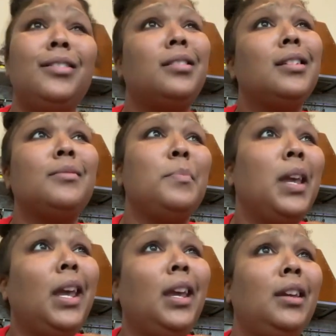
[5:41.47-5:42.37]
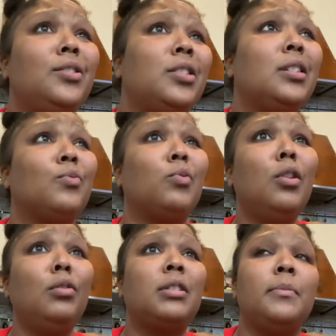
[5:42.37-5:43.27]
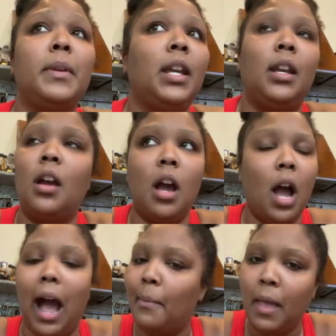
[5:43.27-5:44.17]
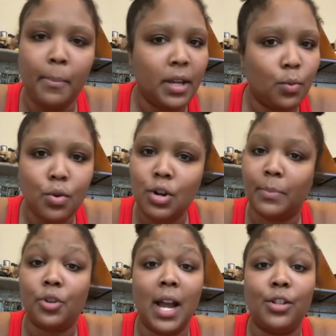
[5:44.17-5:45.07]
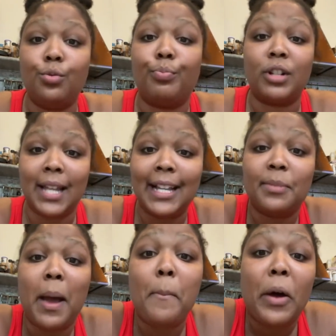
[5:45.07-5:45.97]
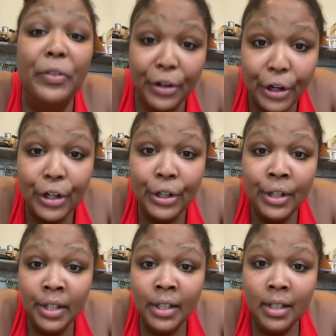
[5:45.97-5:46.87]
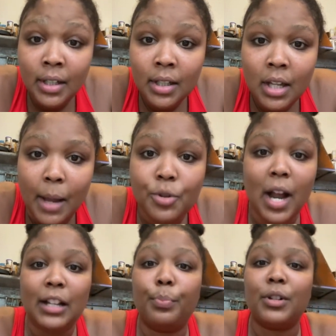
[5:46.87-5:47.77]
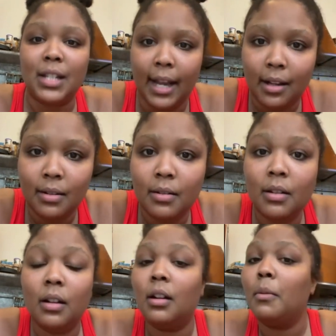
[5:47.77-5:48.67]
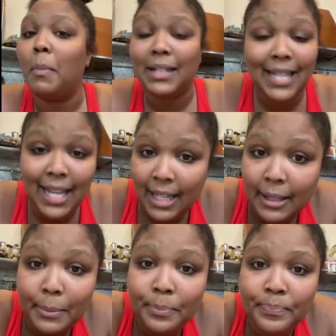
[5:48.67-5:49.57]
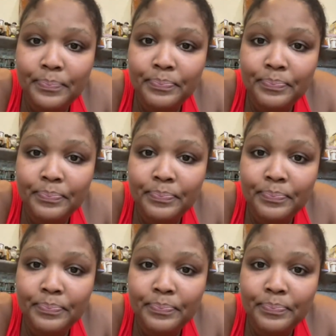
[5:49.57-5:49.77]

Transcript: she's mean, she's rude to me. I'm not being rude, I'm trying to protect my mother. I'm trying to protect my team.